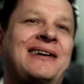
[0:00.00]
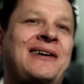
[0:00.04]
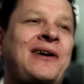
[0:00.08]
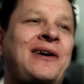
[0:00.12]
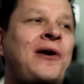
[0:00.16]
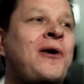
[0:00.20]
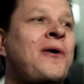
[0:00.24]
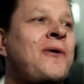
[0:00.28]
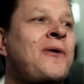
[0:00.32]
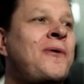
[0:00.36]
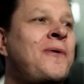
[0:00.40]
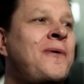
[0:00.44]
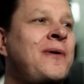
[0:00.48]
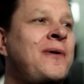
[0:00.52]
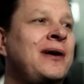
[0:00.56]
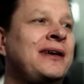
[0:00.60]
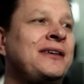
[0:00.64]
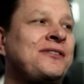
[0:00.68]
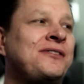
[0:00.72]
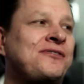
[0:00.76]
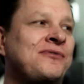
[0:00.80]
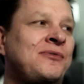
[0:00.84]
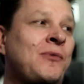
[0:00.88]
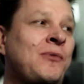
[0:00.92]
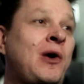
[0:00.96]

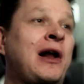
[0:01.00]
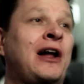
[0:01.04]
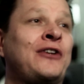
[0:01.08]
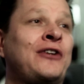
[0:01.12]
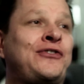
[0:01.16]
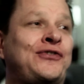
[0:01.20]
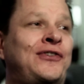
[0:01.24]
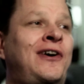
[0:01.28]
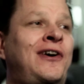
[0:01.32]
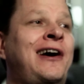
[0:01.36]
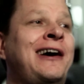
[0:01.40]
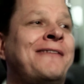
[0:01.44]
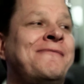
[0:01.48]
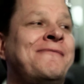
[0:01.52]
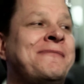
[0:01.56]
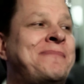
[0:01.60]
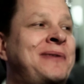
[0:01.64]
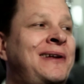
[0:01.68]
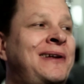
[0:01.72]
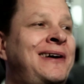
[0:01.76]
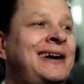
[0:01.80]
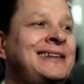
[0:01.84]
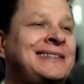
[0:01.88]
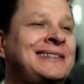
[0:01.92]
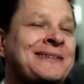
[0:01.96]
I try and
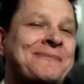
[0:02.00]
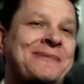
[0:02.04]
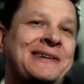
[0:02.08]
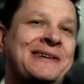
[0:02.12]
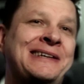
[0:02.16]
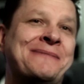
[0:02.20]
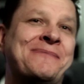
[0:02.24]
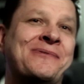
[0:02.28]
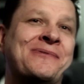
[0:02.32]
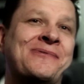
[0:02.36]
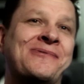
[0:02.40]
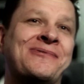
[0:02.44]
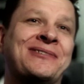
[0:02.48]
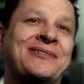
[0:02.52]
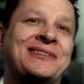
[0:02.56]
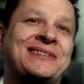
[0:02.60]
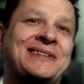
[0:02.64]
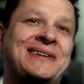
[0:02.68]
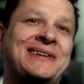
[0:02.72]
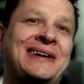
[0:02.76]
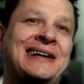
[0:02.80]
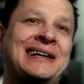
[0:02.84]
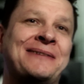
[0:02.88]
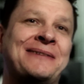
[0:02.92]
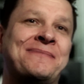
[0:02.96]
reply to people all the
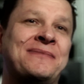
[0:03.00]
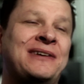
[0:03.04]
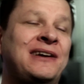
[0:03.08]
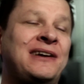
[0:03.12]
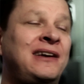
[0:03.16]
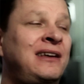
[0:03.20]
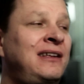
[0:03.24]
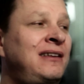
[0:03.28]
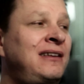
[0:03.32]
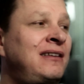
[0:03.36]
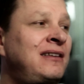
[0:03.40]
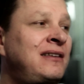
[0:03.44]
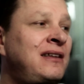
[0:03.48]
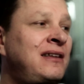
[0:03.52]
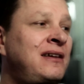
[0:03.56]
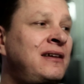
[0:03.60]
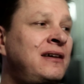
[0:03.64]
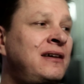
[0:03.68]
time, and